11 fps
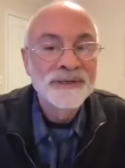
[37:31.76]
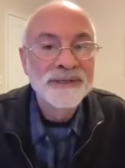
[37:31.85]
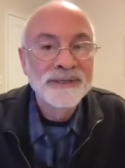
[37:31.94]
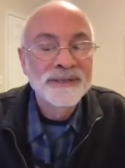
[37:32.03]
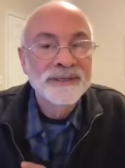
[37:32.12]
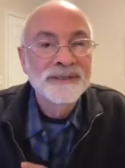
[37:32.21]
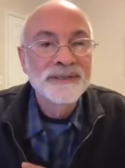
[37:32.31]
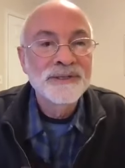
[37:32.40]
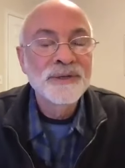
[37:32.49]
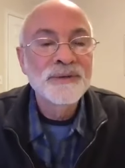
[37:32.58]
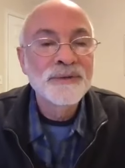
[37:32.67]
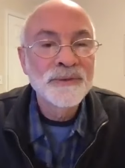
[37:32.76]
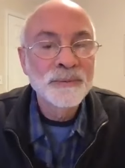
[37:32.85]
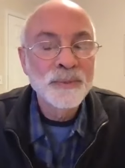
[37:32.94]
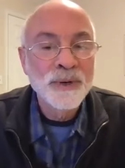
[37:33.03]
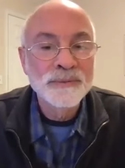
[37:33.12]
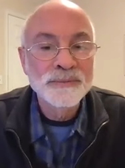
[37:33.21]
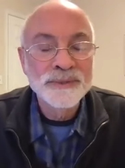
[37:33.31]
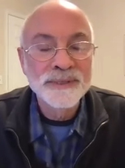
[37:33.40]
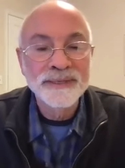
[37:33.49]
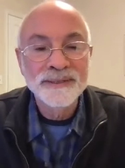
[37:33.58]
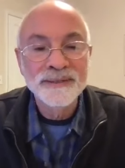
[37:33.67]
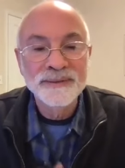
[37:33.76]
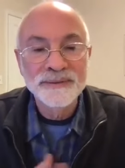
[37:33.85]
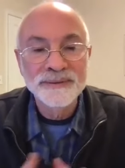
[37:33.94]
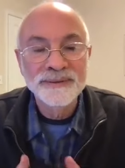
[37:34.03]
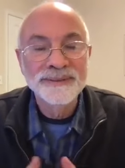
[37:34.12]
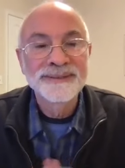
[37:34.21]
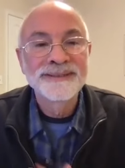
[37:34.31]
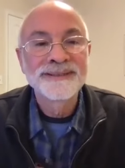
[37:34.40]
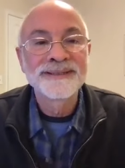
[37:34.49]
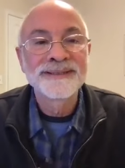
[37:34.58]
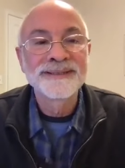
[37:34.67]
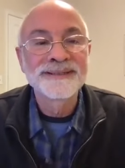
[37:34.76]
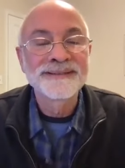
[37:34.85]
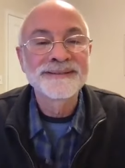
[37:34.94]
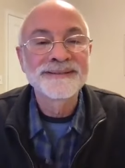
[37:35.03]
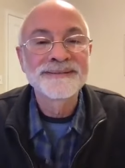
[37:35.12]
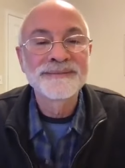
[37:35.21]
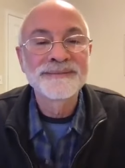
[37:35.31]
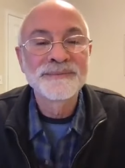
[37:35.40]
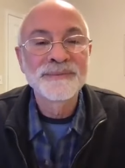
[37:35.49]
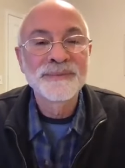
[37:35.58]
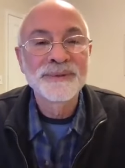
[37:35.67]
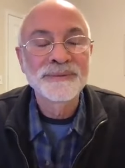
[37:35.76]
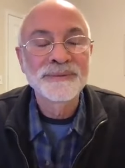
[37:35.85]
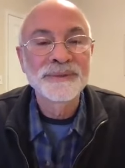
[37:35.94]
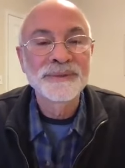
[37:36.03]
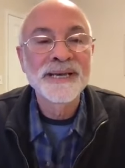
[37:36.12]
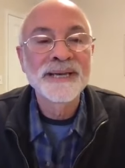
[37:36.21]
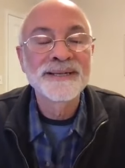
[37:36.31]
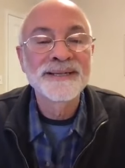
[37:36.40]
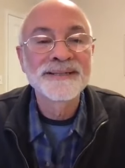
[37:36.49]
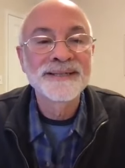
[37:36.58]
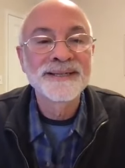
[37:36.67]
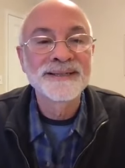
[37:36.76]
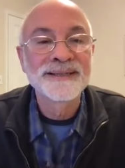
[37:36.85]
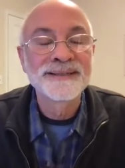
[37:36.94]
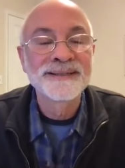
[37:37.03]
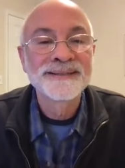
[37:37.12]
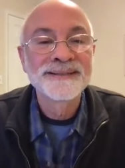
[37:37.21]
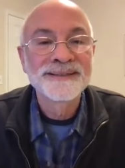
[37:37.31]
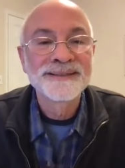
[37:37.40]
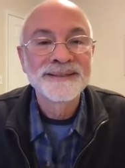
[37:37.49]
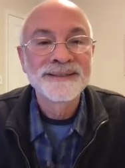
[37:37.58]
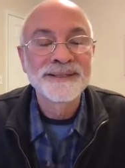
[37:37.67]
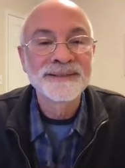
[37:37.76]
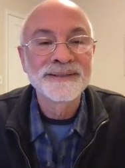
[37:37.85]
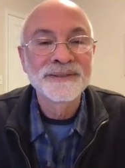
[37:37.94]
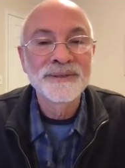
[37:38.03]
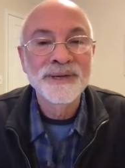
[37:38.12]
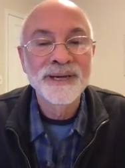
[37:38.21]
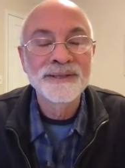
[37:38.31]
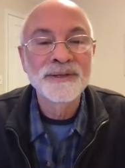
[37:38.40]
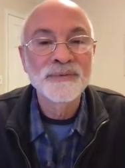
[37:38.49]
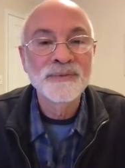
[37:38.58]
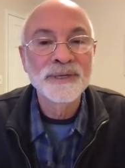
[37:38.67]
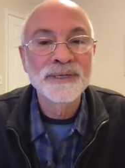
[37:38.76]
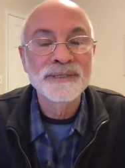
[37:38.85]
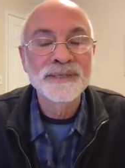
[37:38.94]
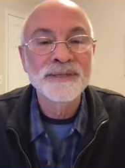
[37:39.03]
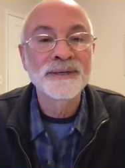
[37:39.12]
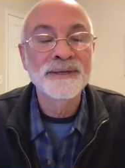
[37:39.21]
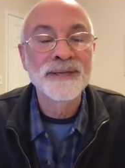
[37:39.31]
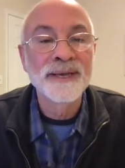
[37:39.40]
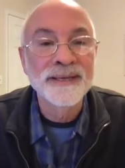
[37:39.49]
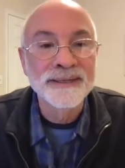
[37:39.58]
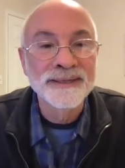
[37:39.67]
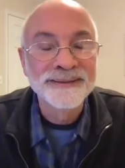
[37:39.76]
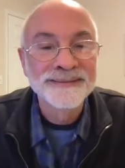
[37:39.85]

in, in two of the poems that you uh, uh, recited tonight, uh, you had the phrase, the dead.